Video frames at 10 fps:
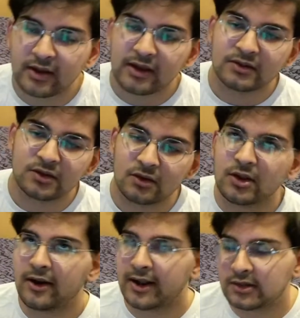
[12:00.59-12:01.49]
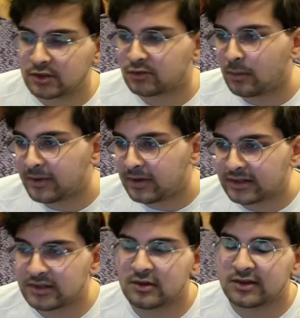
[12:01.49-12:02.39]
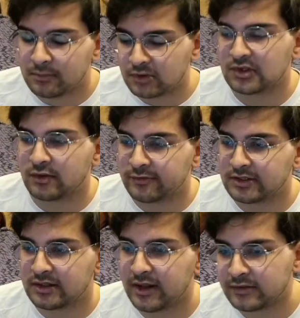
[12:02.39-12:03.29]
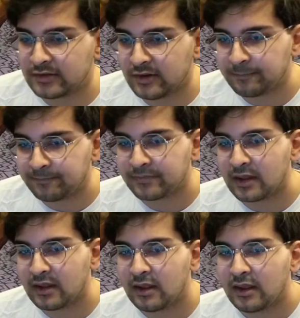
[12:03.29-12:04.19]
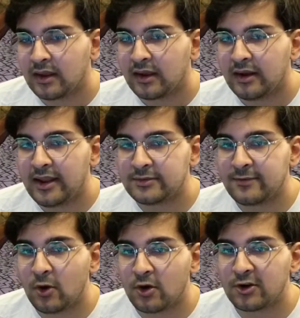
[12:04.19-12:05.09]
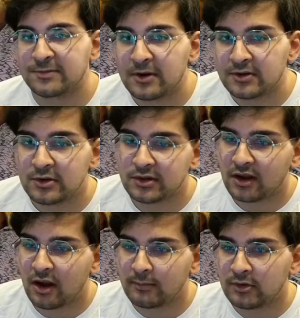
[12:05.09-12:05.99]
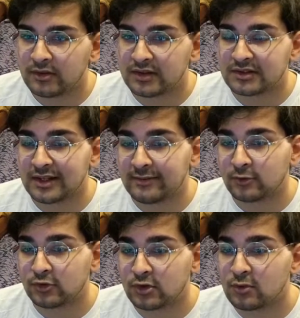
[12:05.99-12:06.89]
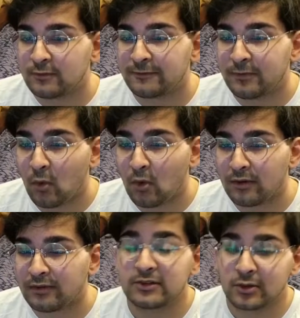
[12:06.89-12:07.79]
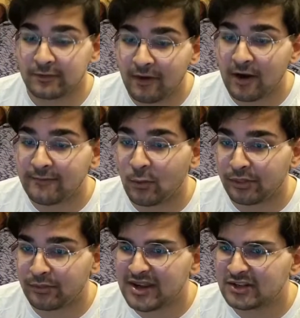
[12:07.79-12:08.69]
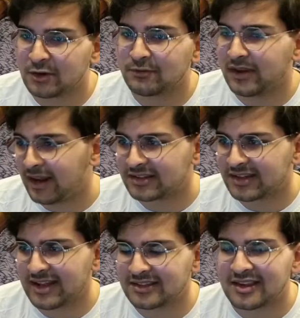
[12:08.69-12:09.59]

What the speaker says: so you don't get to control when you get to use it, which is obviously the downside. Next, we've got Cosmo Tutankhamun. This is a level 5/4/3, so vanilla stats.